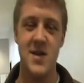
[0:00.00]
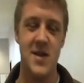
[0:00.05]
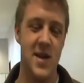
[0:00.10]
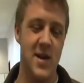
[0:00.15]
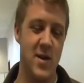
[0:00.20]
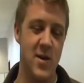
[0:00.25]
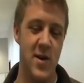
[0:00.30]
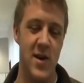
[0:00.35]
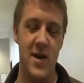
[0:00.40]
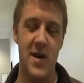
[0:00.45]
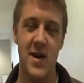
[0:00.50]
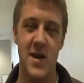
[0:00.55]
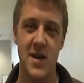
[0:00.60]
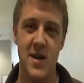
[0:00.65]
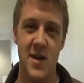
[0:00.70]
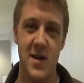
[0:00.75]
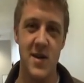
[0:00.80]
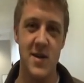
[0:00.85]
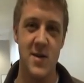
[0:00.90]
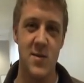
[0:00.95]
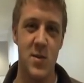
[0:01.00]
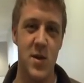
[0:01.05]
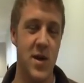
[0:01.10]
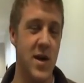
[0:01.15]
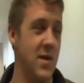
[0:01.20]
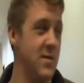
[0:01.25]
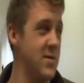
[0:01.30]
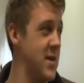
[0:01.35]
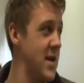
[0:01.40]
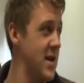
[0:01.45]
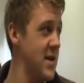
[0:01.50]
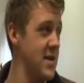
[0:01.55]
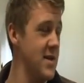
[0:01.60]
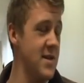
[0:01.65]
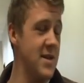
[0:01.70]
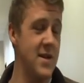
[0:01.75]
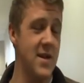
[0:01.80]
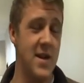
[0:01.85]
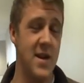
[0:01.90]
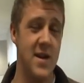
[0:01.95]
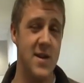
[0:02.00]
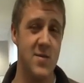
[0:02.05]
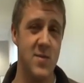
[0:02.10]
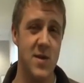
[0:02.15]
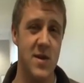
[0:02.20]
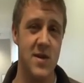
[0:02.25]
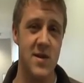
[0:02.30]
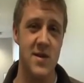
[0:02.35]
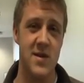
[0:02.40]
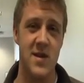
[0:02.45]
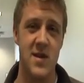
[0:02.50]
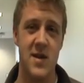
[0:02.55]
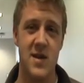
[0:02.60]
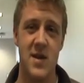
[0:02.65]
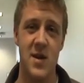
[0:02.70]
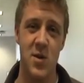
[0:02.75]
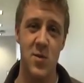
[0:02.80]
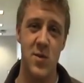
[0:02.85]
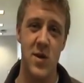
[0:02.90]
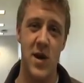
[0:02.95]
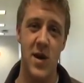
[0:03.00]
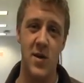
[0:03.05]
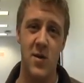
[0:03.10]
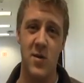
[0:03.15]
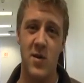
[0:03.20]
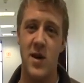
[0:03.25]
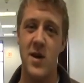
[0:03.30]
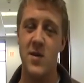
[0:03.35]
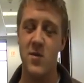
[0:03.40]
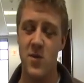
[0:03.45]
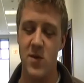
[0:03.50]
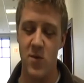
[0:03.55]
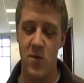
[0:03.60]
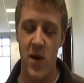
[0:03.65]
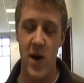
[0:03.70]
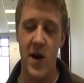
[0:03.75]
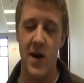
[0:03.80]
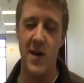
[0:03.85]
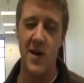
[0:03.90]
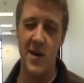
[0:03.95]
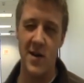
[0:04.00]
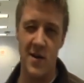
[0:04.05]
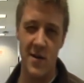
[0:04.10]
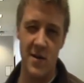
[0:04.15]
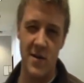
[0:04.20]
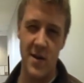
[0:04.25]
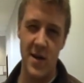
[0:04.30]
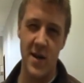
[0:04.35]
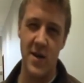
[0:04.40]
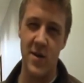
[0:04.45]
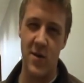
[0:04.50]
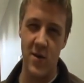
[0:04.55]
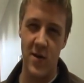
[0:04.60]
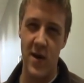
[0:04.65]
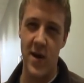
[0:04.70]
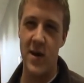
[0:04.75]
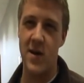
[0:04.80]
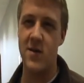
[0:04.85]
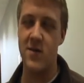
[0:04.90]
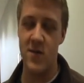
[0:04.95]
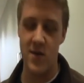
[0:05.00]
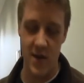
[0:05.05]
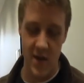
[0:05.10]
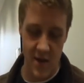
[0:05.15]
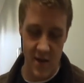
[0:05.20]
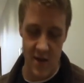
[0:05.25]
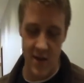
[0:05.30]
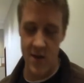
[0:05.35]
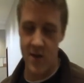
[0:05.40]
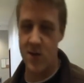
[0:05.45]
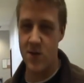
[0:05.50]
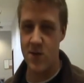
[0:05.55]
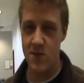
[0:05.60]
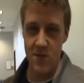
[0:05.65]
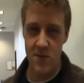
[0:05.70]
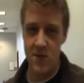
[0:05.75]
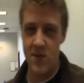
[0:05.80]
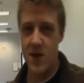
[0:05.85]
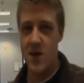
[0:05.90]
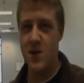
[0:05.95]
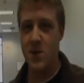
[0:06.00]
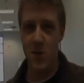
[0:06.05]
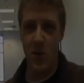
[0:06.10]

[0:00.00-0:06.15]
got great ideas. I'm glad I'm taking this class because he can help me out a lot with writing and getting creative and getting getting